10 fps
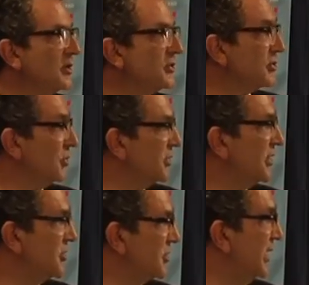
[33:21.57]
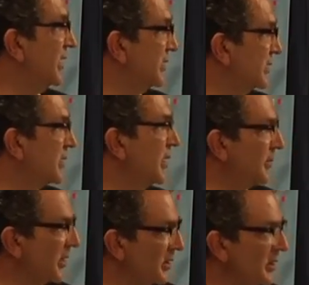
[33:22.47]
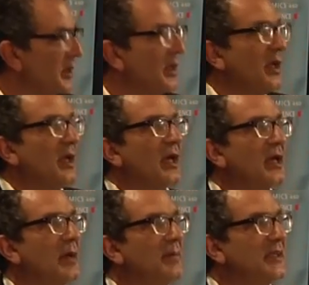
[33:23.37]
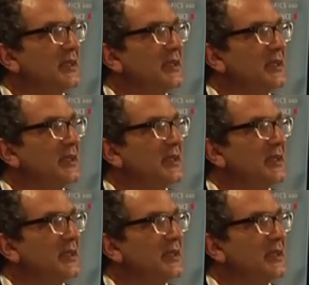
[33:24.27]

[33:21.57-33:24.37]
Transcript: Scottish kings coming